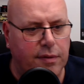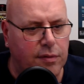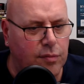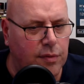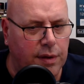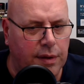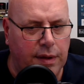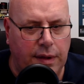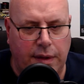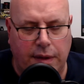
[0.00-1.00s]
company.
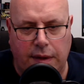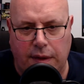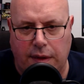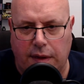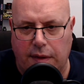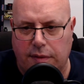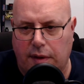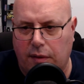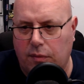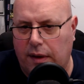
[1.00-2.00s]

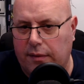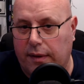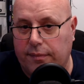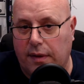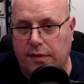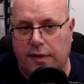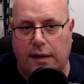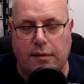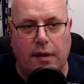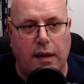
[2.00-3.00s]
So anyway, as I said,